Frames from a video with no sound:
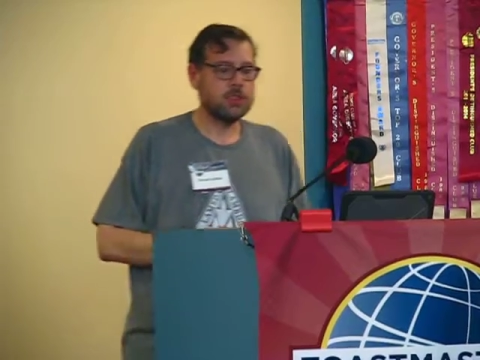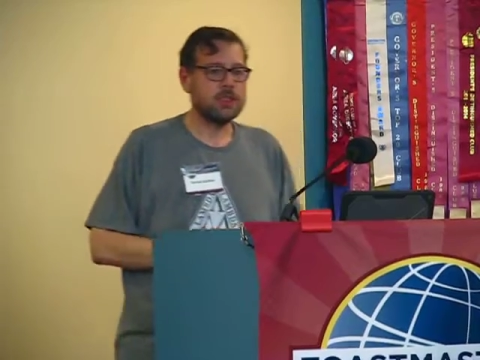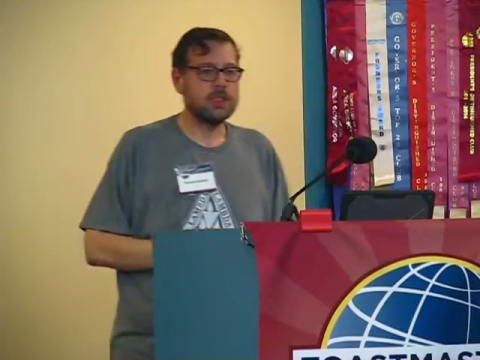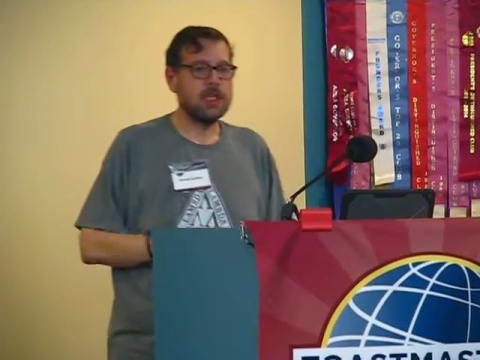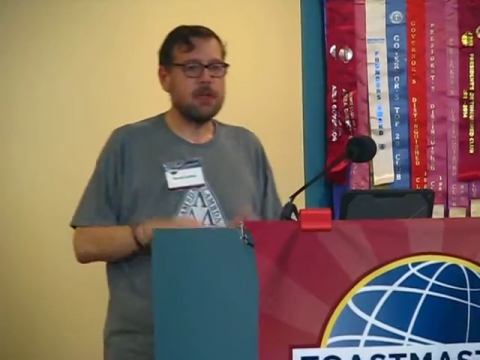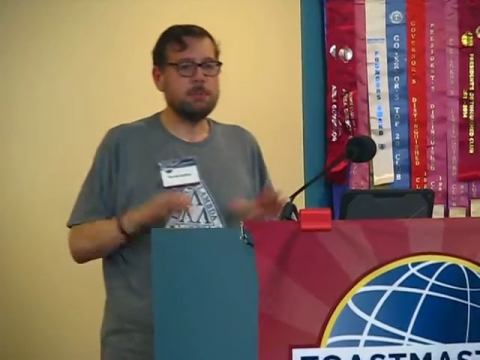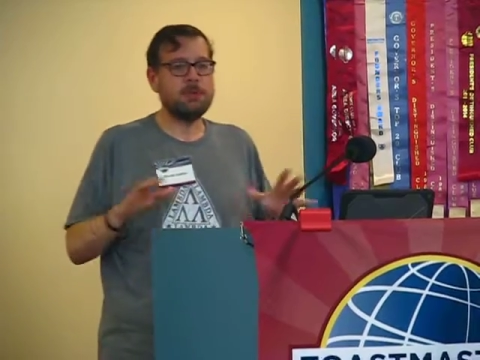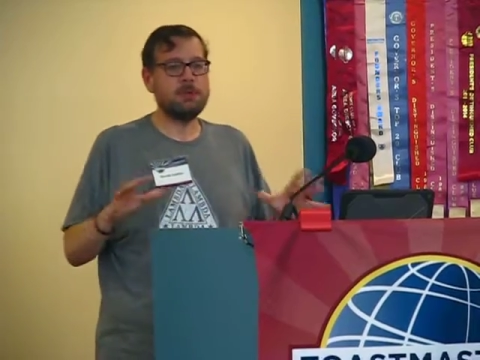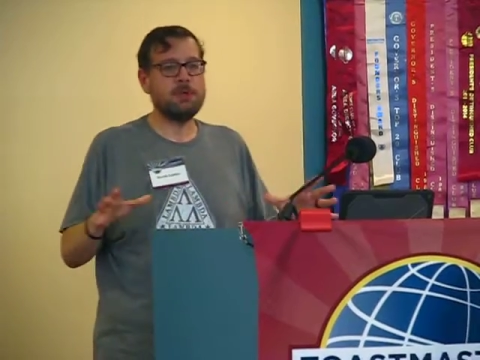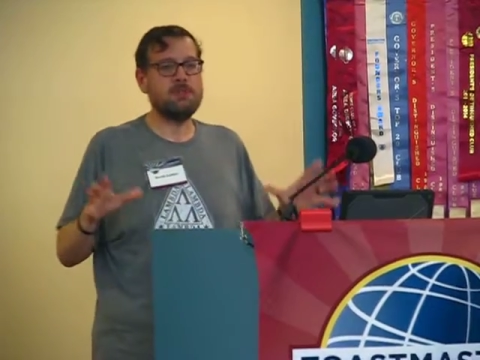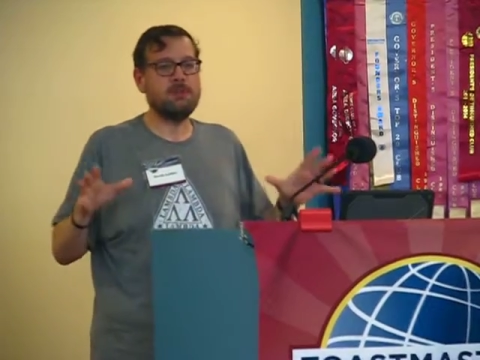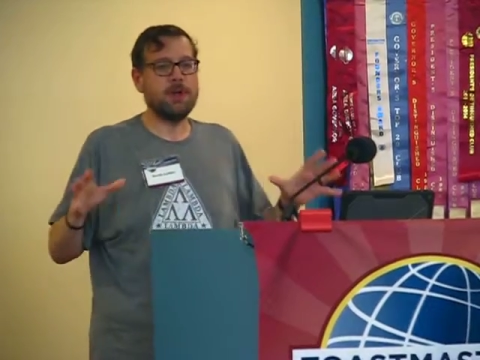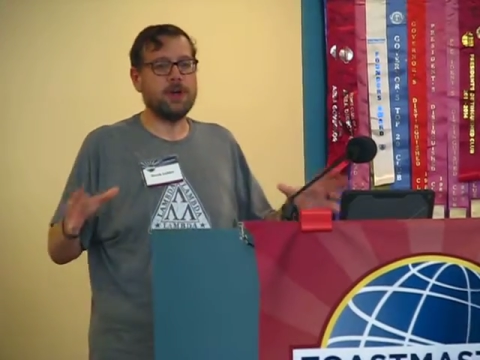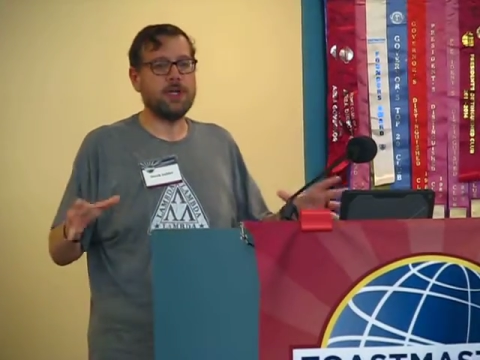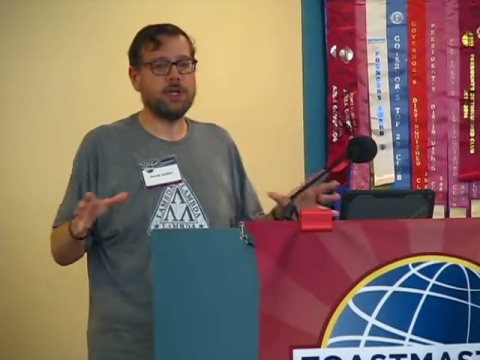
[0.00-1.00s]
Let me be
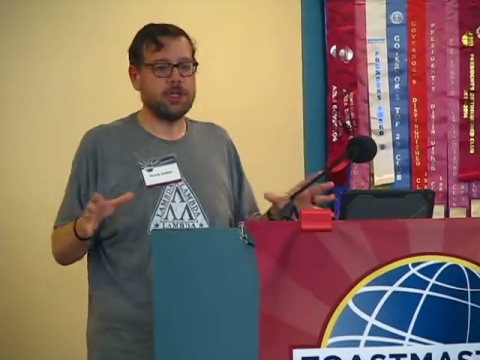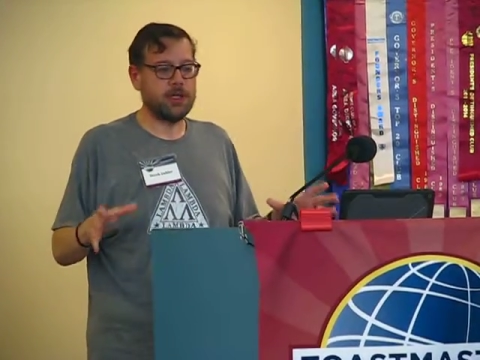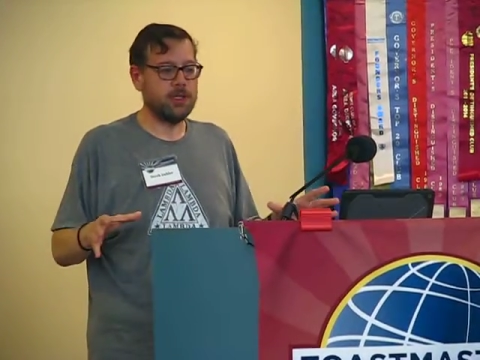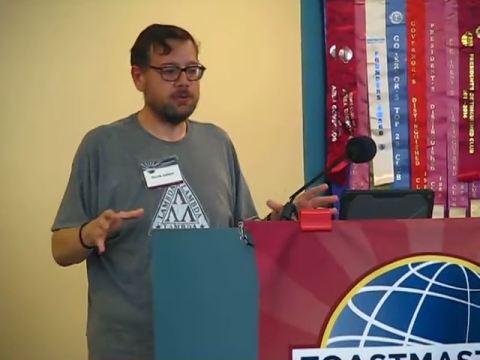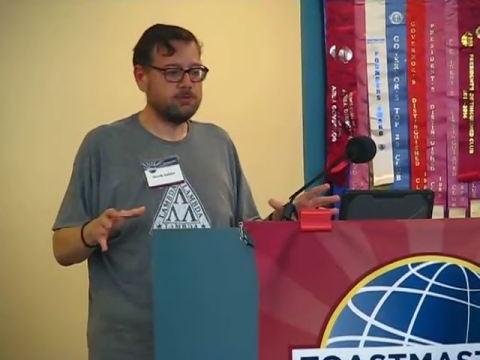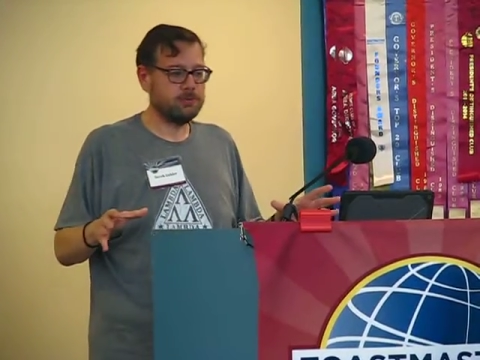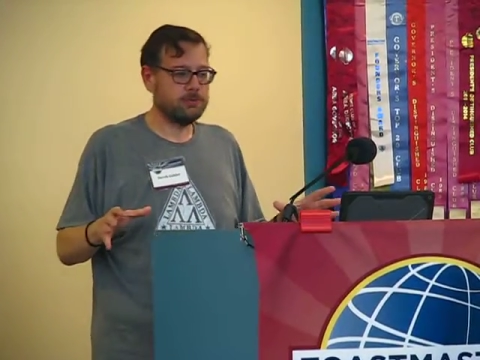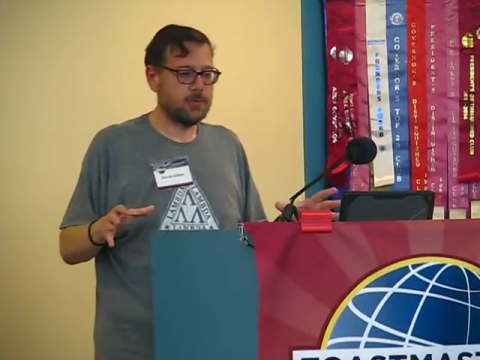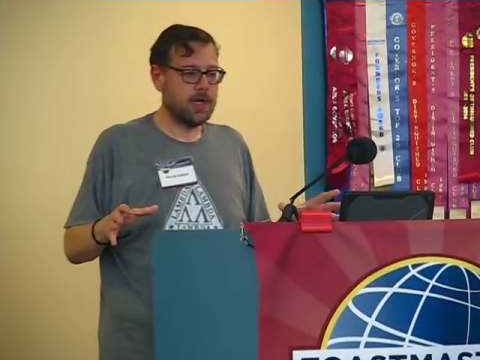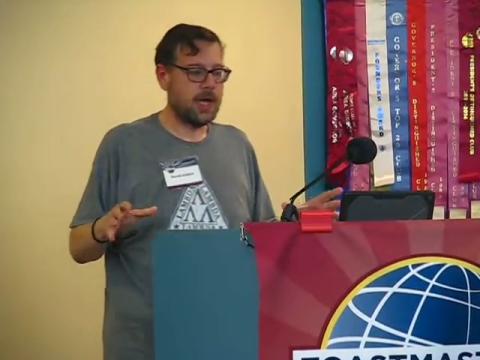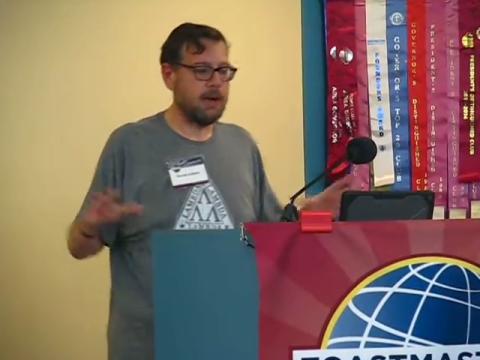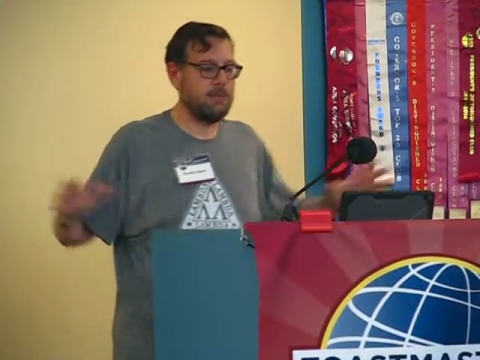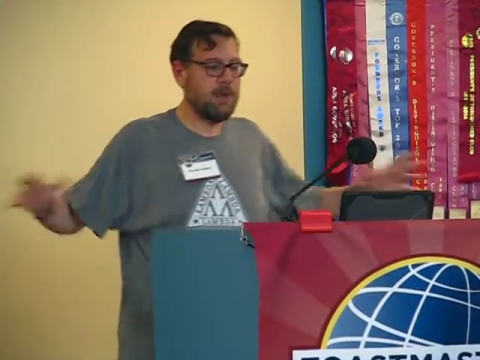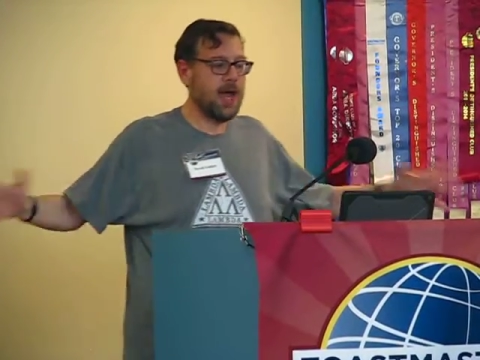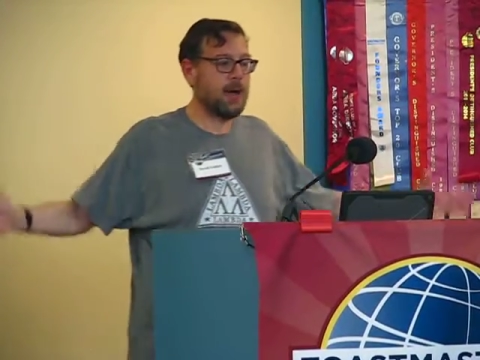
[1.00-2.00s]
very clear.
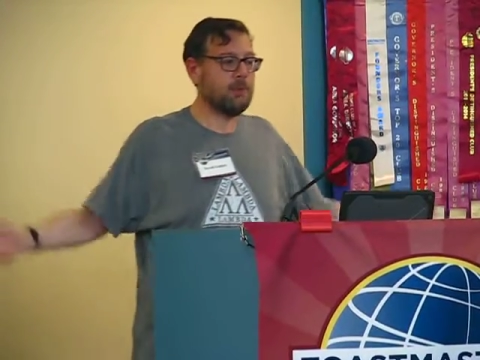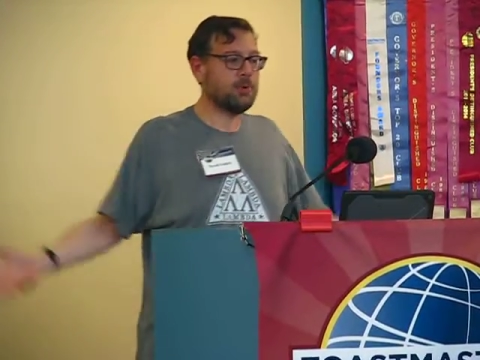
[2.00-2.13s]
I'm not